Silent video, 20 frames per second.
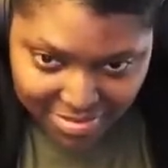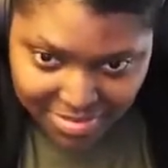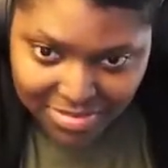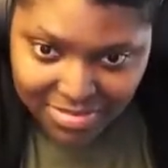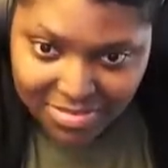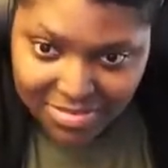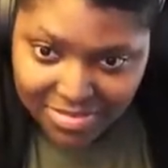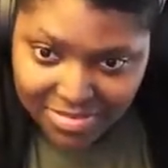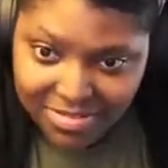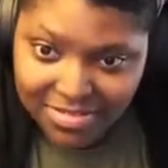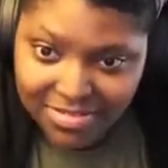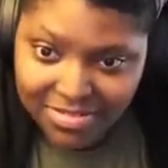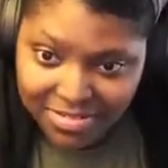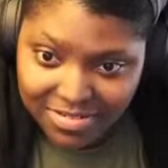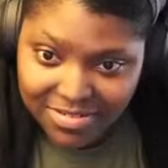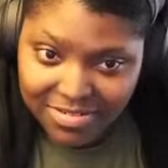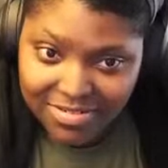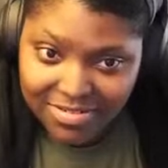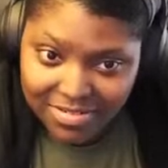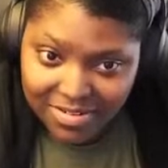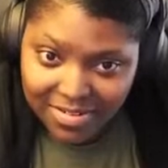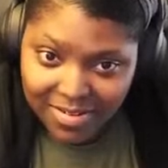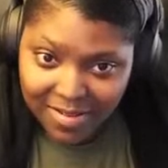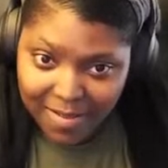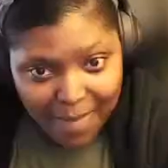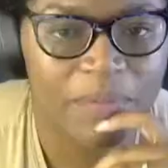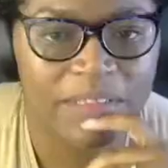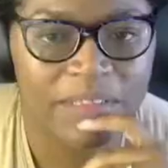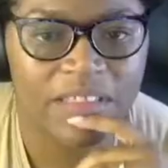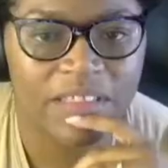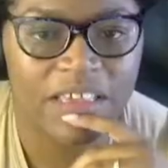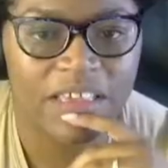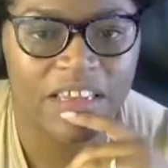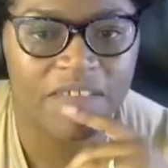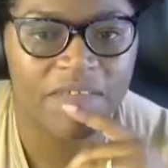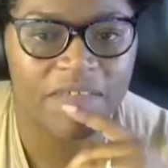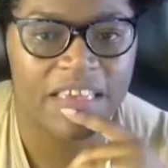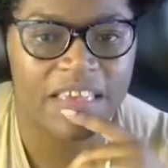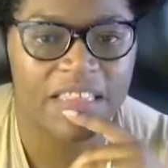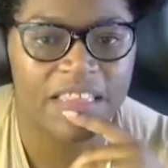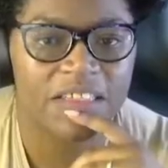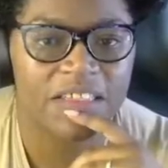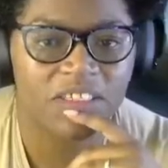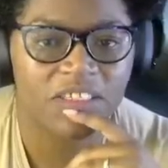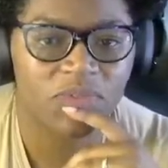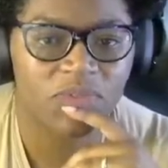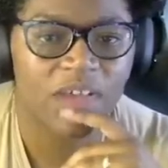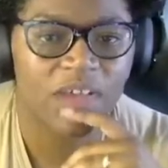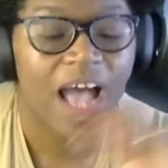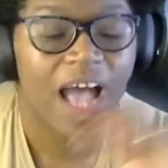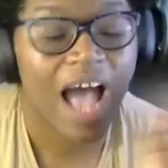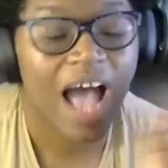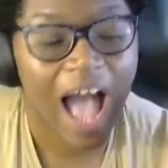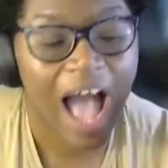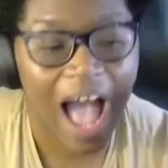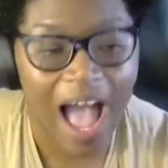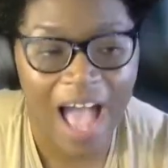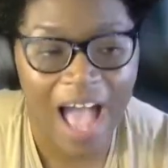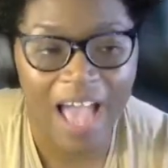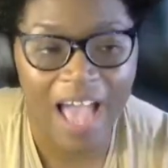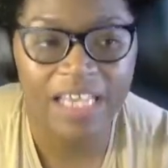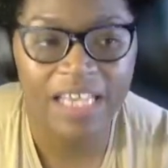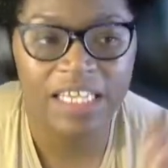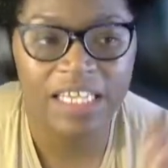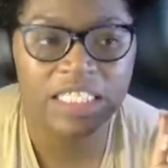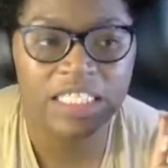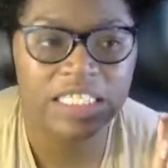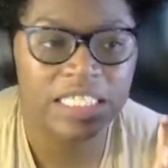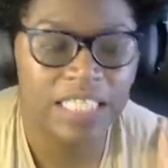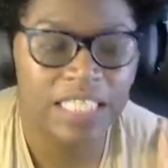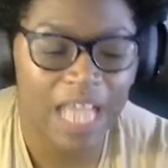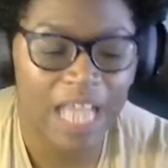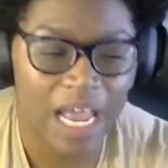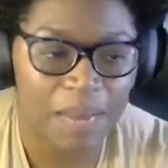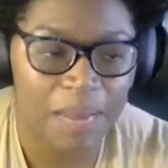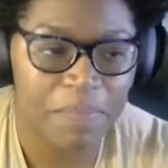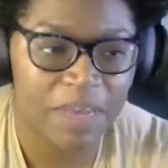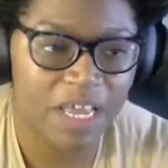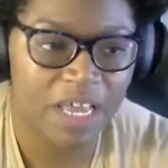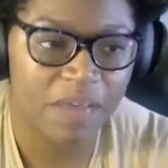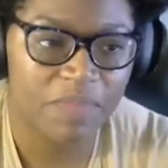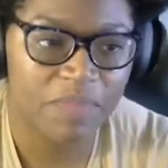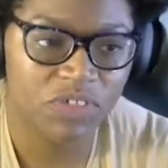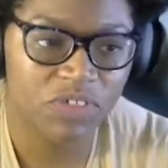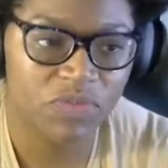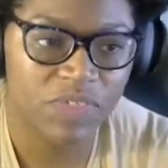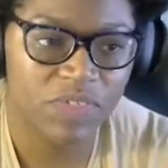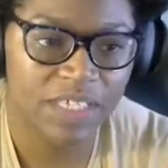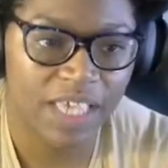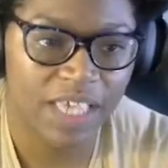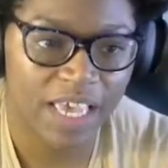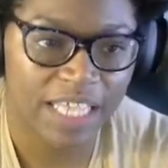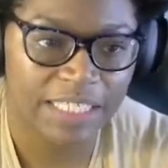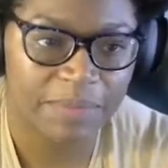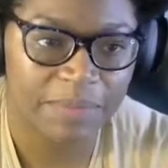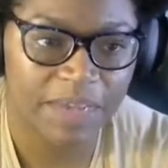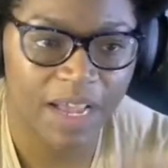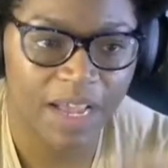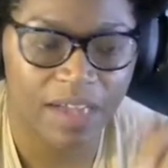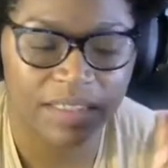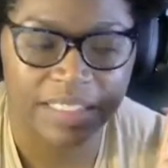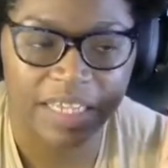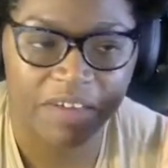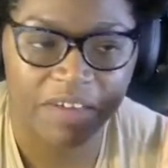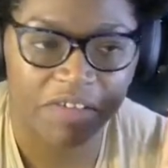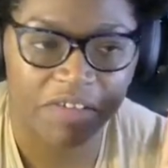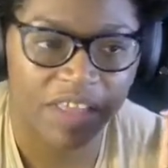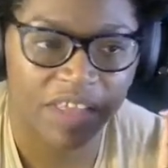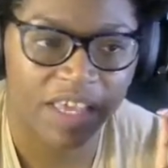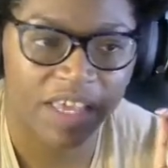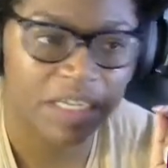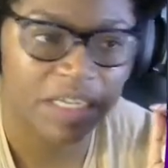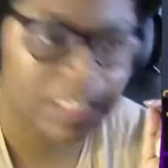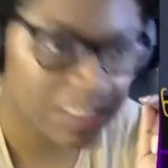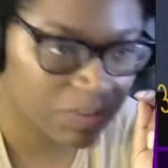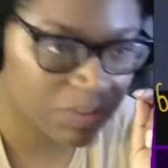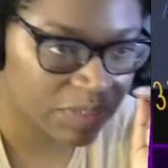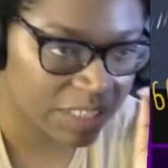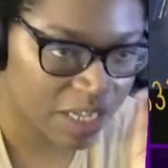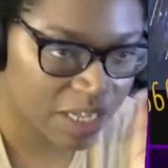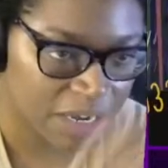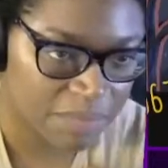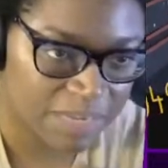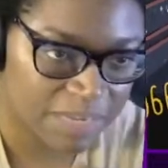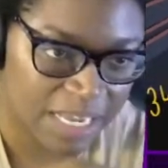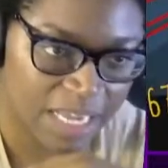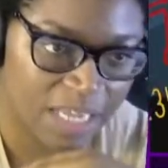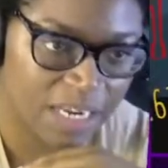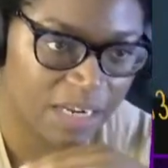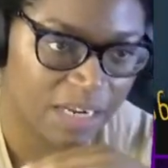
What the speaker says: I haven't played it for a while. Been thinking of getting this one. I did not pick up this one yet because everything else was updated.